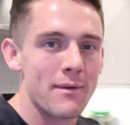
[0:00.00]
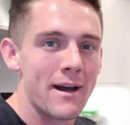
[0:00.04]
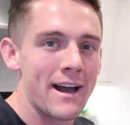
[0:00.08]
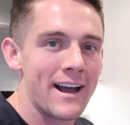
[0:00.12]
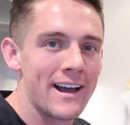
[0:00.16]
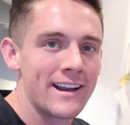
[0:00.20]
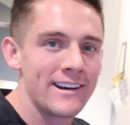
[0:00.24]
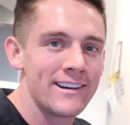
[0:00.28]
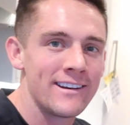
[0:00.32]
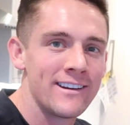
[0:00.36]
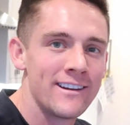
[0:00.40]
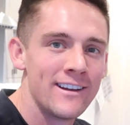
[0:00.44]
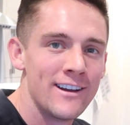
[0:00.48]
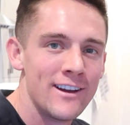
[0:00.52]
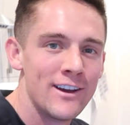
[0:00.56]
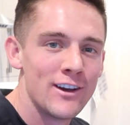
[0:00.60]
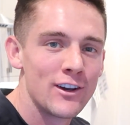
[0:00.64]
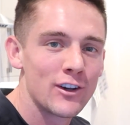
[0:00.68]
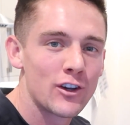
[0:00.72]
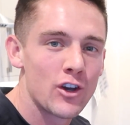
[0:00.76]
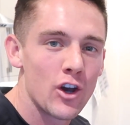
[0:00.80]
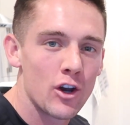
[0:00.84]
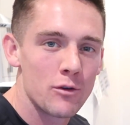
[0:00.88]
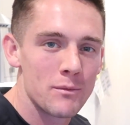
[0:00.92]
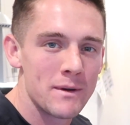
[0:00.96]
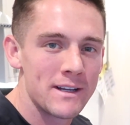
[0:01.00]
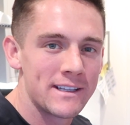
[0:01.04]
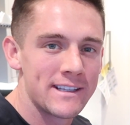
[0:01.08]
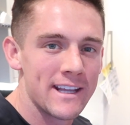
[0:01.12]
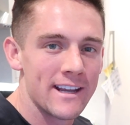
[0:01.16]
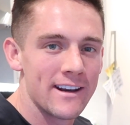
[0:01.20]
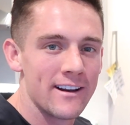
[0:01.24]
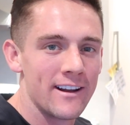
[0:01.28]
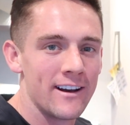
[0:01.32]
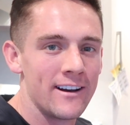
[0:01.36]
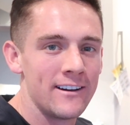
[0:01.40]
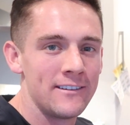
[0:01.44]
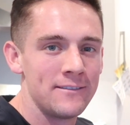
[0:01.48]
man cooked me
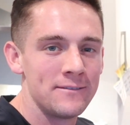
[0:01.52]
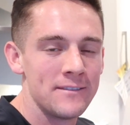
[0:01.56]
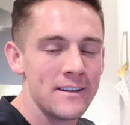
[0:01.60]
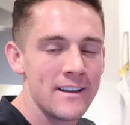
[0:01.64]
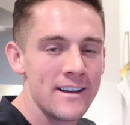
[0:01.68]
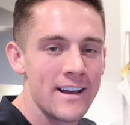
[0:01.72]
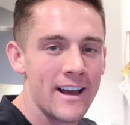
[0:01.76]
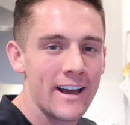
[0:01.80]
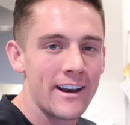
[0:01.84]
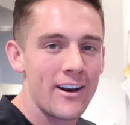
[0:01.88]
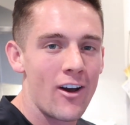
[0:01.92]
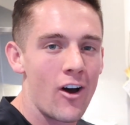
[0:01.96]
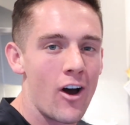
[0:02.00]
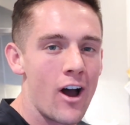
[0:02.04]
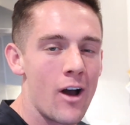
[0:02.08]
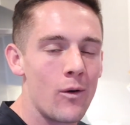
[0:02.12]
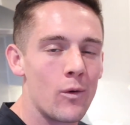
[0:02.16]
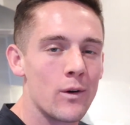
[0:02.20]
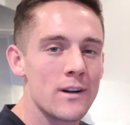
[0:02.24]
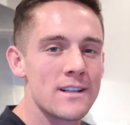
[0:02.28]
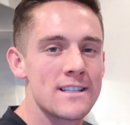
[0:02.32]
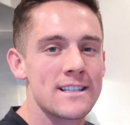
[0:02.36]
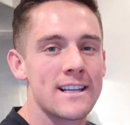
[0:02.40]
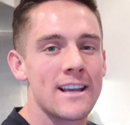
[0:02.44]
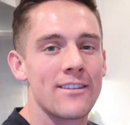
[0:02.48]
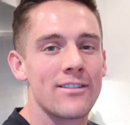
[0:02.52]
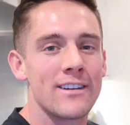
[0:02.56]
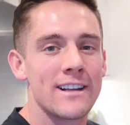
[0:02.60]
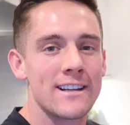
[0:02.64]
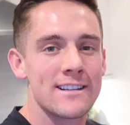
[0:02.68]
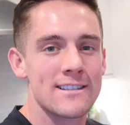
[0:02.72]
dinner, and I wanted to give an